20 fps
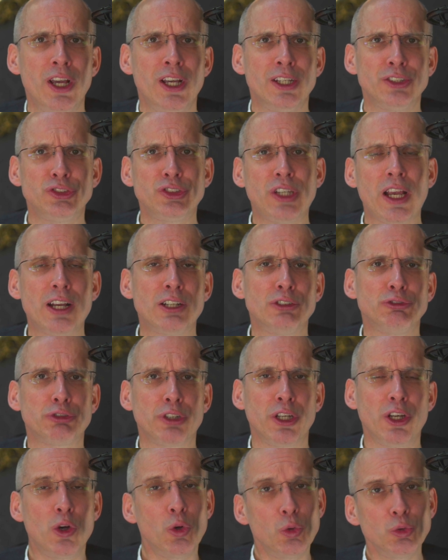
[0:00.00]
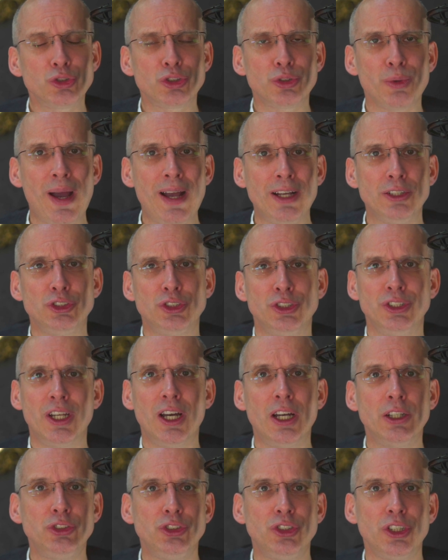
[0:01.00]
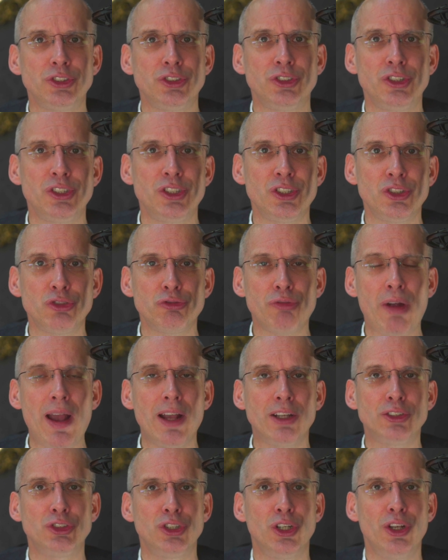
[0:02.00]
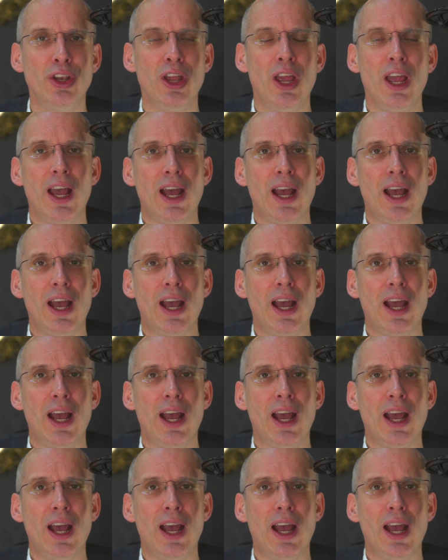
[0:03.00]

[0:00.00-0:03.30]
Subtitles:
secondary calls to action that are just a distraction,